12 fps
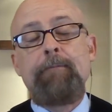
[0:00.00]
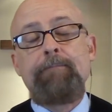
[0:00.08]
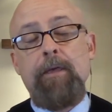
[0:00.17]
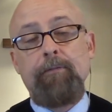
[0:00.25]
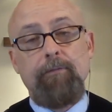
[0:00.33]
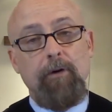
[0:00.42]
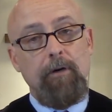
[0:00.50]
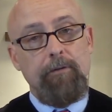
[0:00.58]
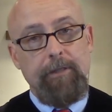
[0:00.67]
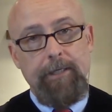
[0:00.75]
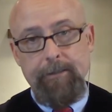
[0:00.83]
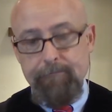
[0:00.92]
And
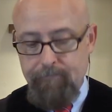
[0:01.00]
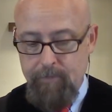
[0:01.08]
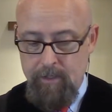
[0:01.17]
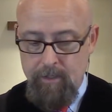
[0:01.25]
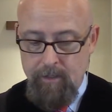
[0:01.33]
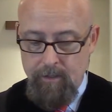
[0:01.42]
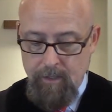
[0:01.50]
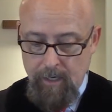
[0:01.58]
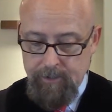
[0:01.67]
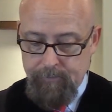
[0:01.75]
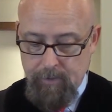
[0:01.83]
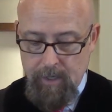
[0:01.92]
thirdly,
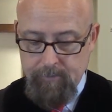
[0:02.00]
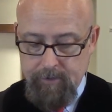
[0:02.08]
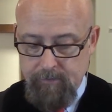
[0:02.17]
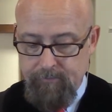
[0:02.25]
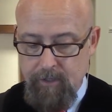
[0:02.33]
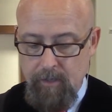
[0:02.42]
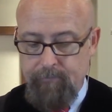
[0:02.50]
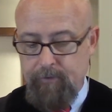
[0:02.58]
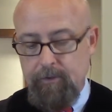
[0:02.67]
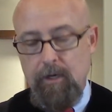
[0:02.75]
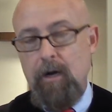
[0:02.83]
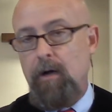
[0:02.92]
God's promise of
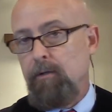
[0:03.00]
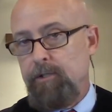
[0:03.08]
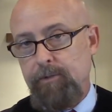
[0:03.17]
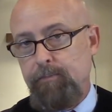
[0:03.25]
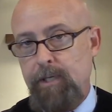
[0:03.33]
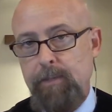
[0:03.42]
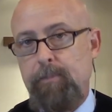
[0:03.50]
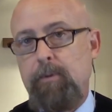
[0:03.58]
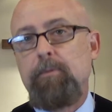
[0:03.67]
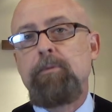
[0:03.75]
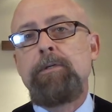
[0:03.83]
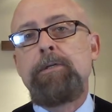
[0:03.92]
comfort to all his
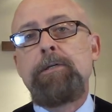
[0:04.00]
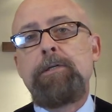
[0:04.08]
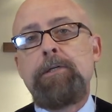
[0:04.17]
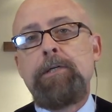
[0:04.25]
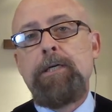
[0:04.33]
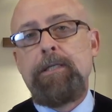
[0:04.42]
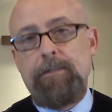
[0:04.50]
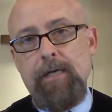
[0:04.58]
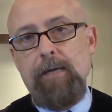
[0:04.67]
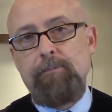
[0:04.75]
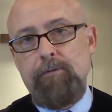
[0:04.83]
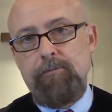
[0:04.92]
people in
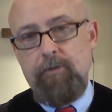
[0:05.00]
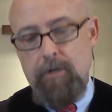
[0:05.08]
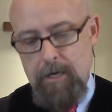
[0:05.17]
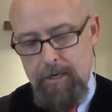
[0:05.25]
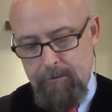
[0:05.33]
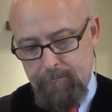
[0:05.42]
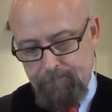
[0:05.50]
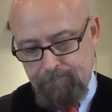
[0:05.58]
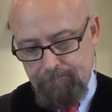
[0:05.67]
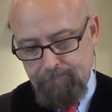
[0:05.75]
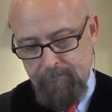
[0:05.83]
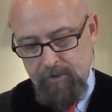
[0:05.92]
times of trial.
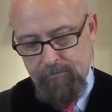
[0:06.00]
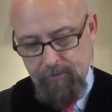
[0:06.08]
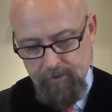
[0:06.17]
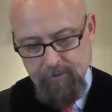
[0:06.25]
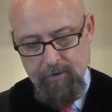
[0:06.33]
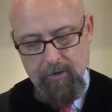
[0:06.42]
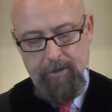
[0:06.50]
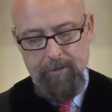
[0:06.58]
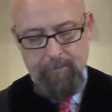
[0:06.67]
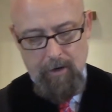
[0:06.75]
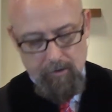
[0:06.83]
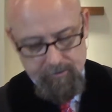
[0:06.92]
So, first of all,
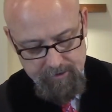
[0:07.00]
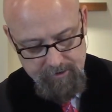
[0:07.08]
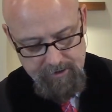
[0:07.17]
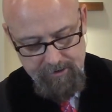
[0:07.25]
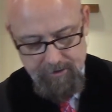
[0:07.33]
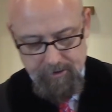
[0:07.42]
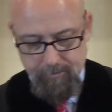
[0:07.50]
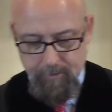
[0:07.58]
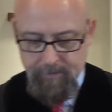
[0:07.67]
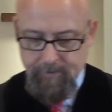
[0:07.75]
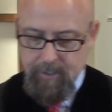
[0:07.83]
then, Paul's decision to spread the